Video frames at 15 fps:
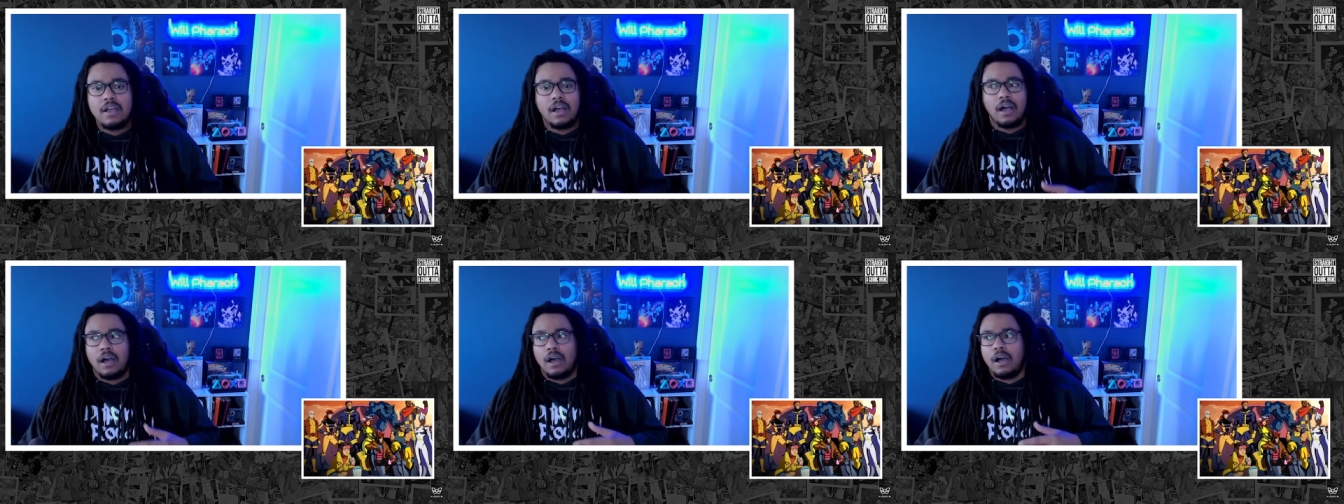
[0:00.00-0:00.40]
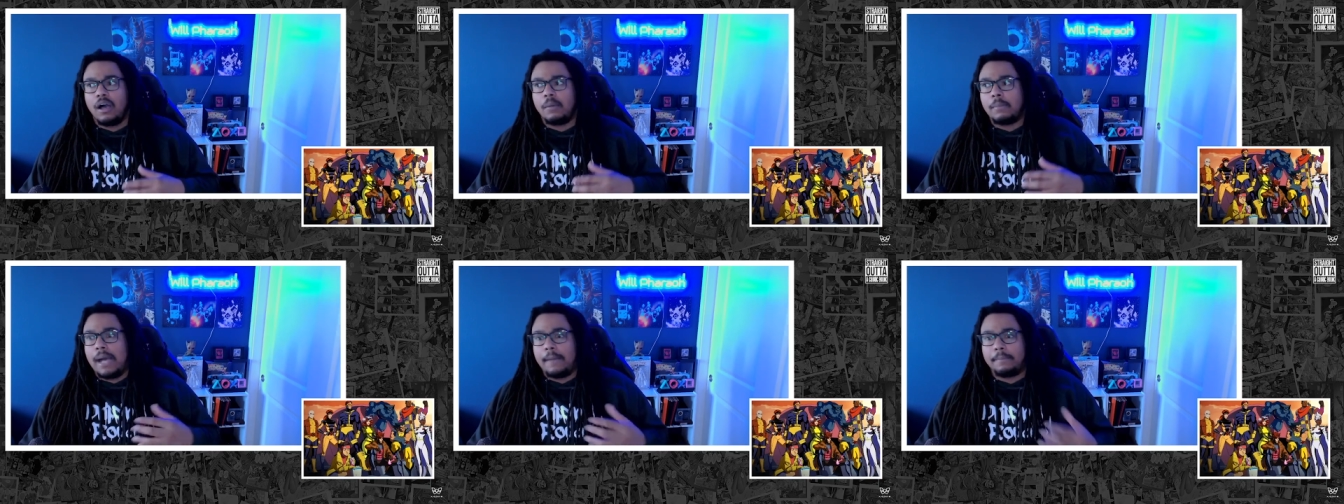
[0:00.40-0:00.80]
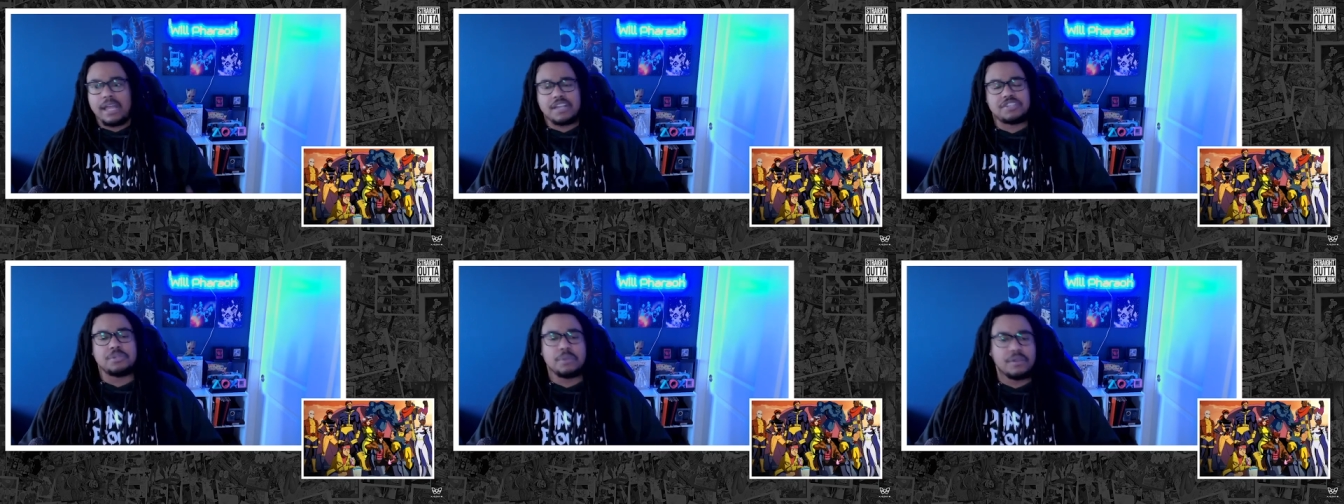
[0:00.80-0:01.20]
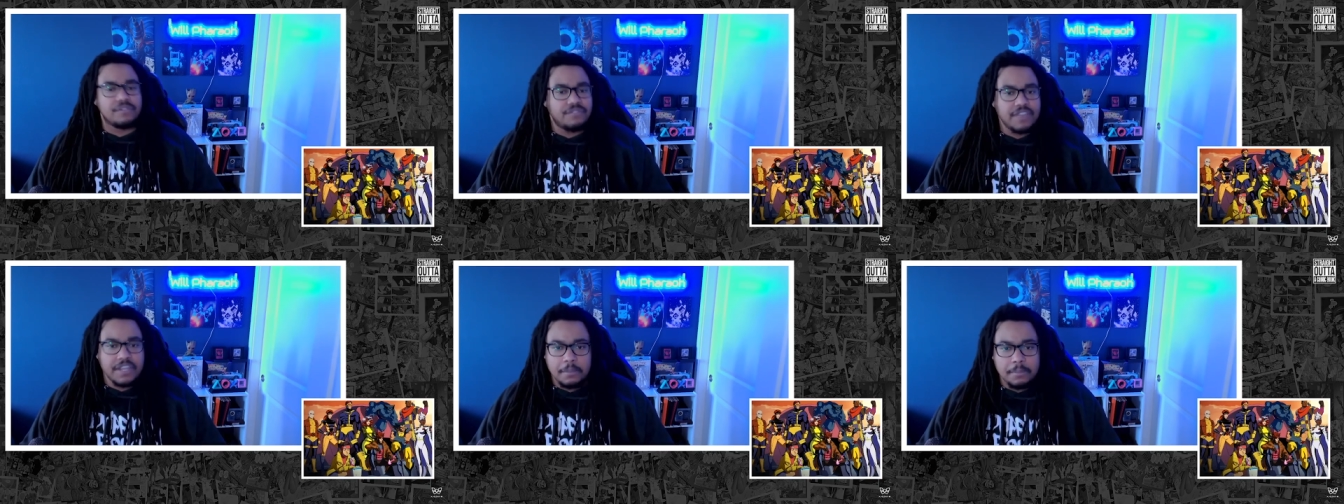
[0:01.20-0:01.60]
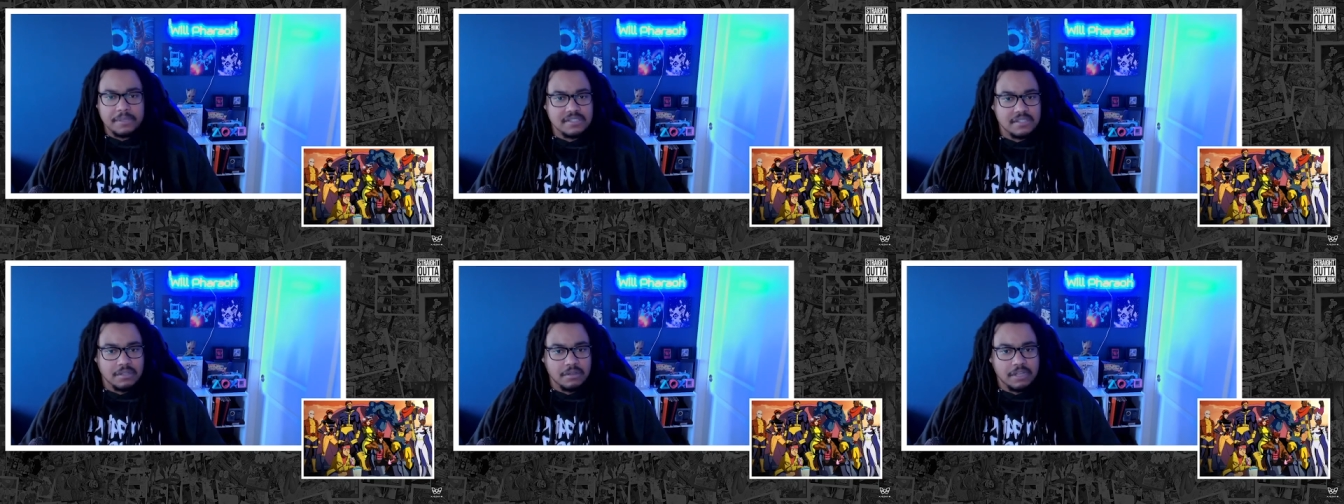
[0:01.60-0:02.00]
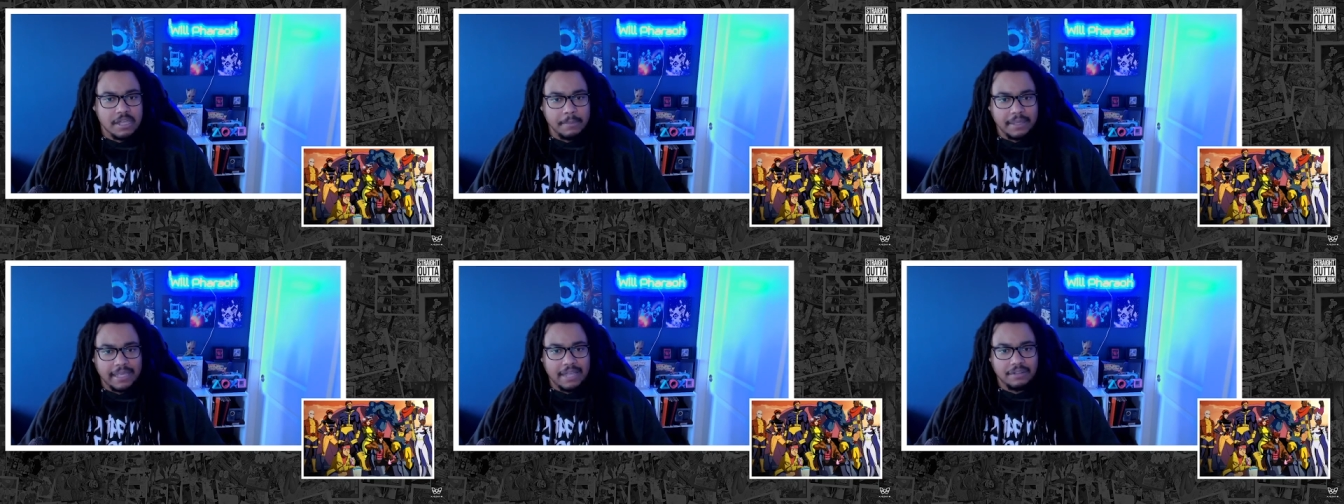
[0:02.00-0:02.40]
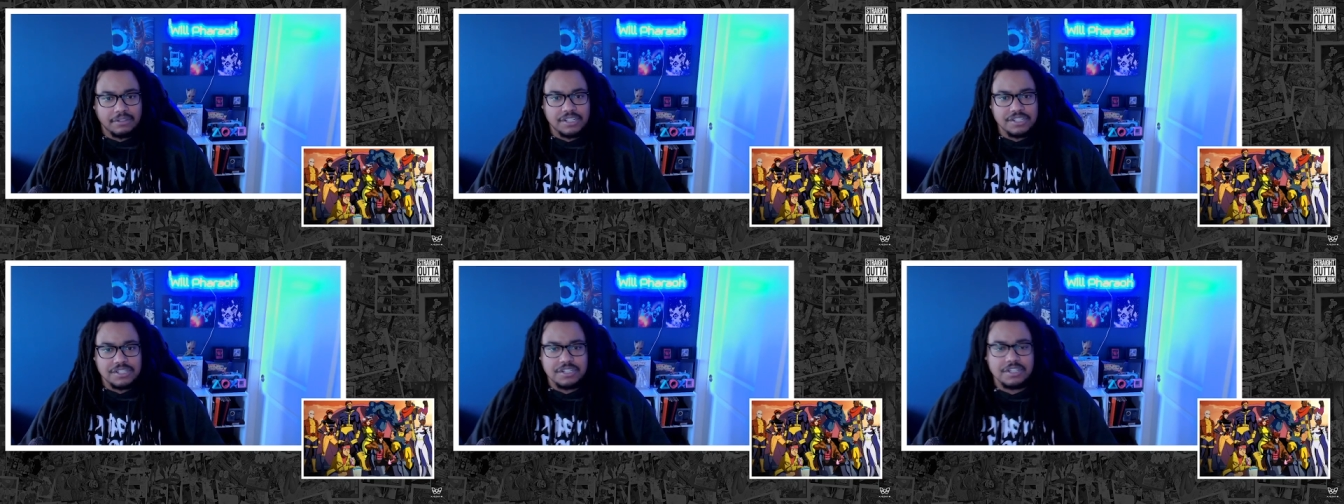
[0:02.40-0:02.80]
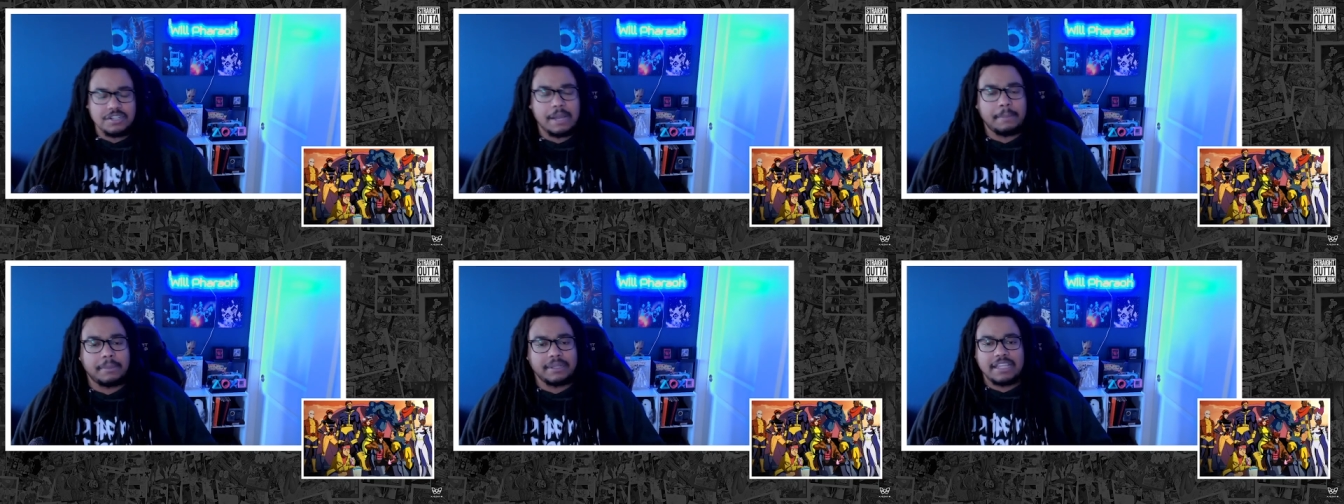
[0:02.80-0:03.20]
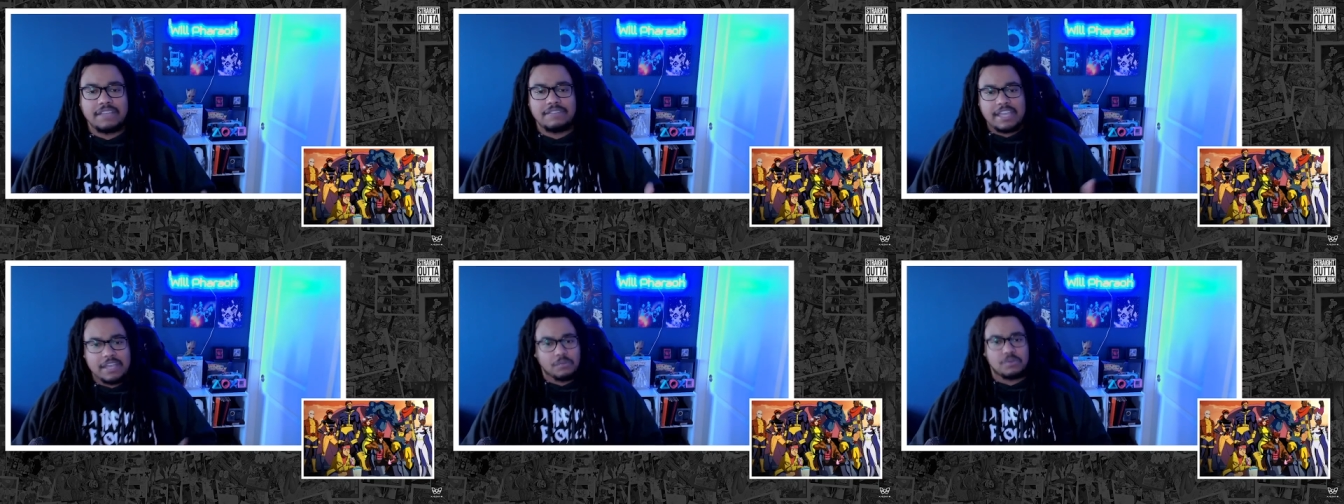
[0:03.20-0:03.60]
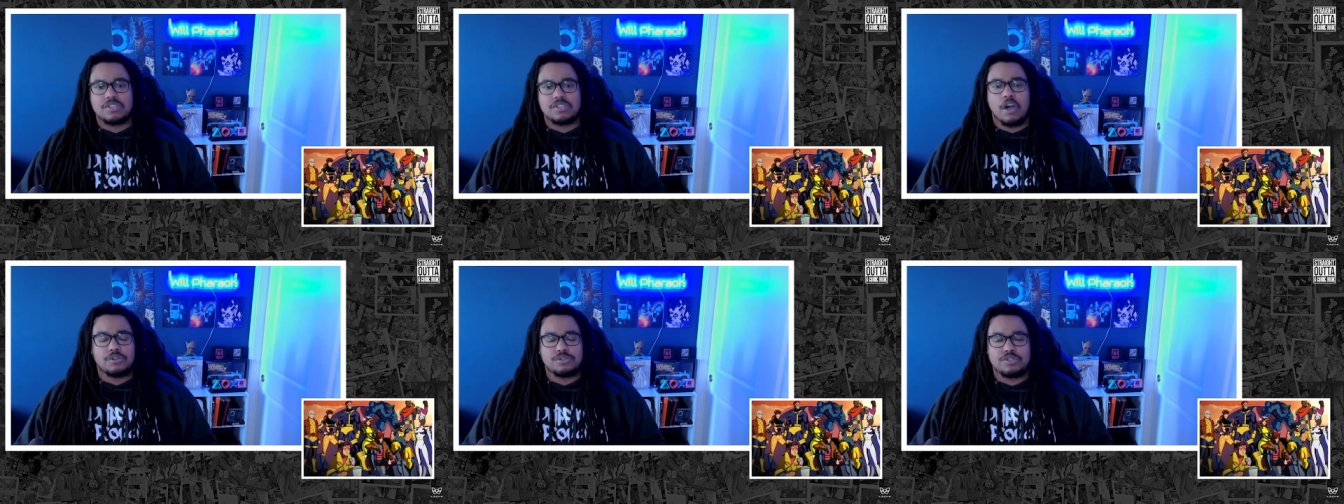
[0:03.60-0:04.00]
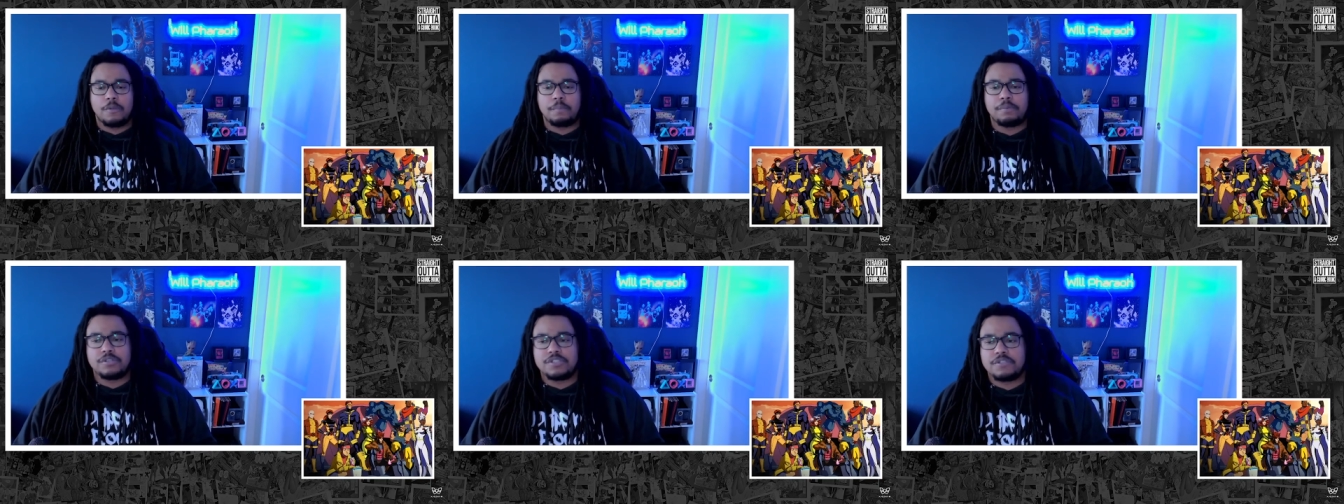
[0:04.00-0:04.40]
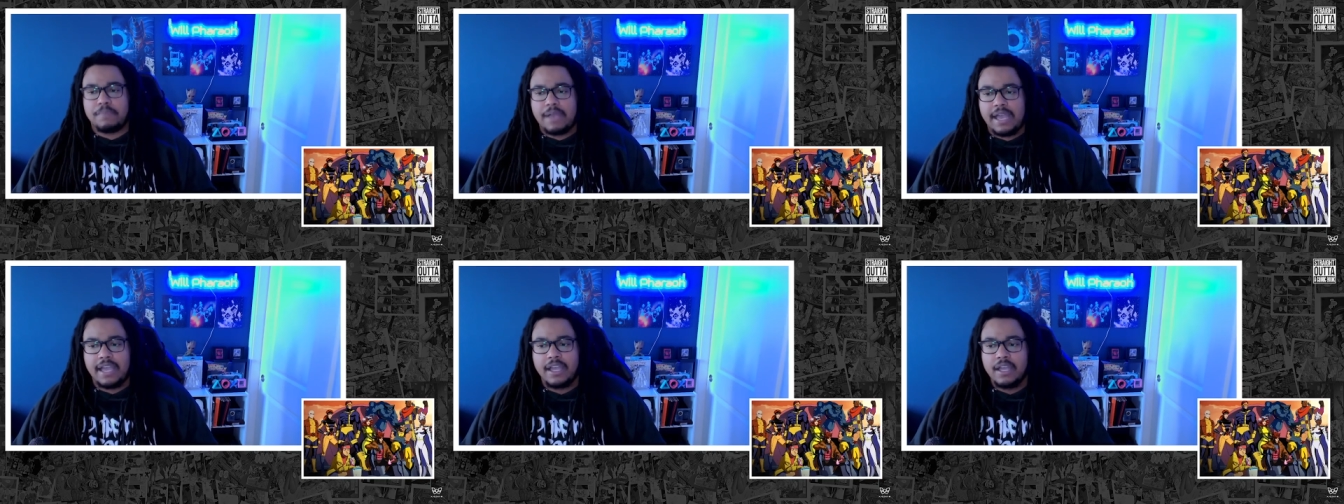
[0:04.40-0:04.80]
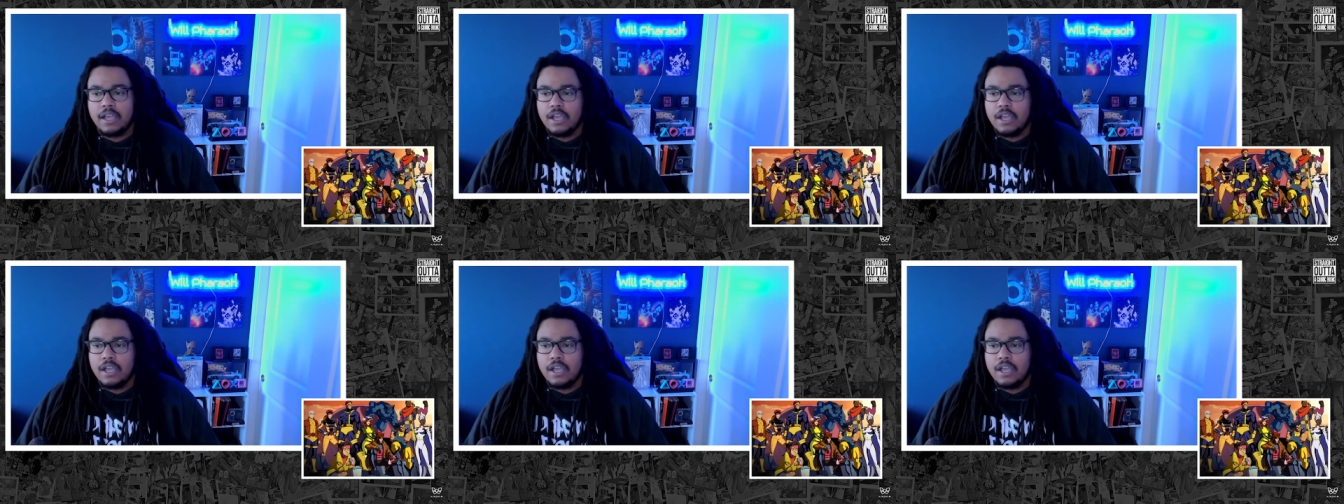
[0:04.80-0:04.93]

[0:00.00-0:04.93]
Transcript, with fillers: I'm not sure if Venom is still coming out this year. I believe it was also pushed back.